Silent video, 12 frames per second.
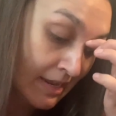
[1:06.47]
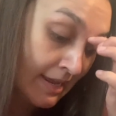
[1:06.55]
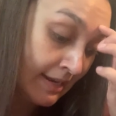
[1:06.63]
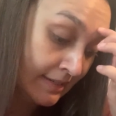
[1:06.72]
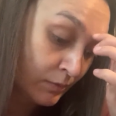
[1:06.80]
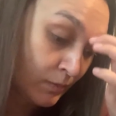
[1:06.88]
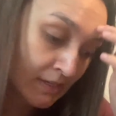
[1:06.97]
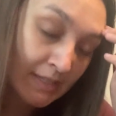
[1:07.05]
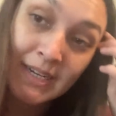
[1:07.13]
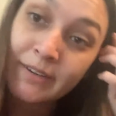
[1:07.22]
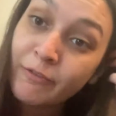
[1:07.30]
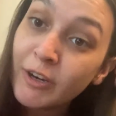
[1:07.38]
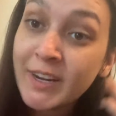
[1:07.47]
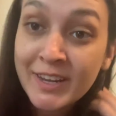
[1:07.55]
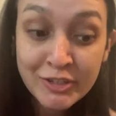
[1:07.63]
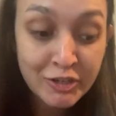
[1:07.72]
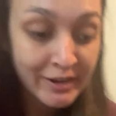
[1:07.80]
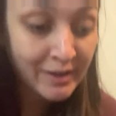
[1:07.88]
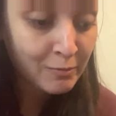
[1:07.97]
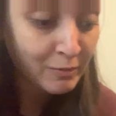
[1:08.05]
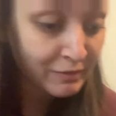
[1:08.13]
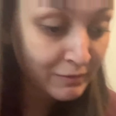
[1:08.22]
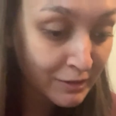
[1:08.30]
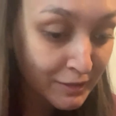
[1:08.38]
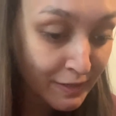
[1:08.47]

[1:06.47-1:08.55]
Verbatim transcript: he gets one tip for yesterday and one for